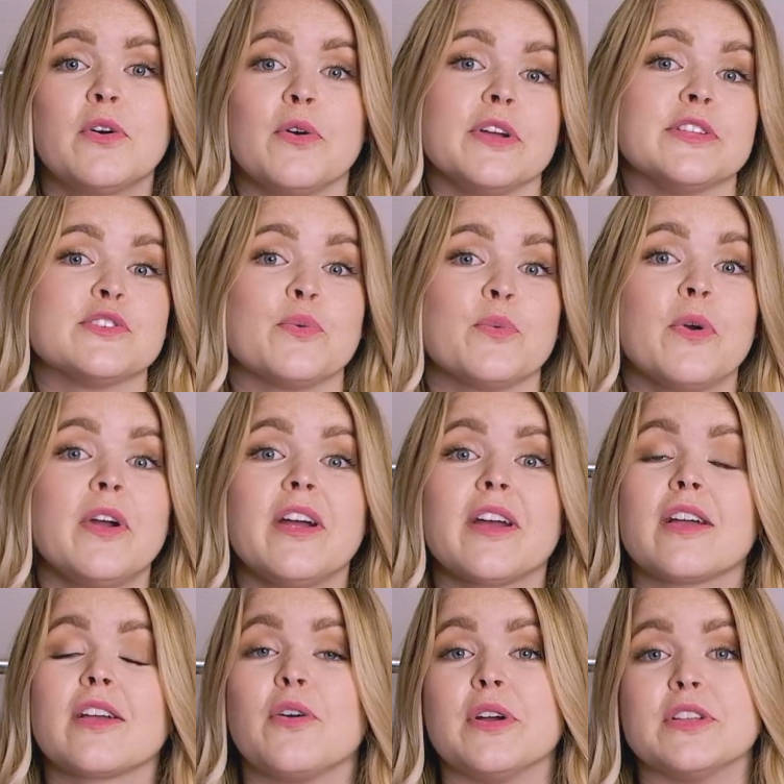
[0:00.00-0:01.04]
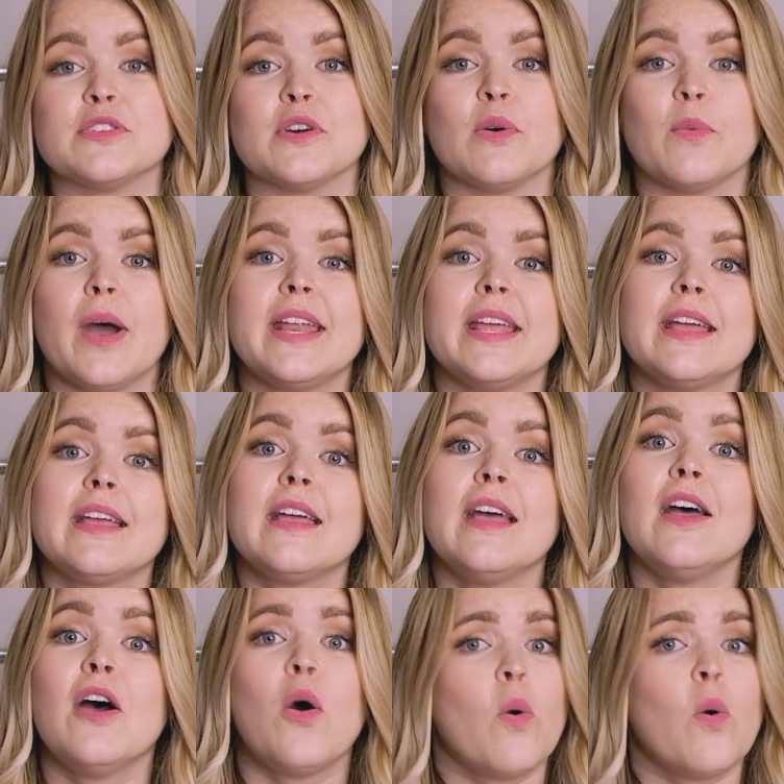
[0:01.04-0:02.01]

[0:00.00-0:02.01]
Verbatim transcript: going to work, going to a wedding,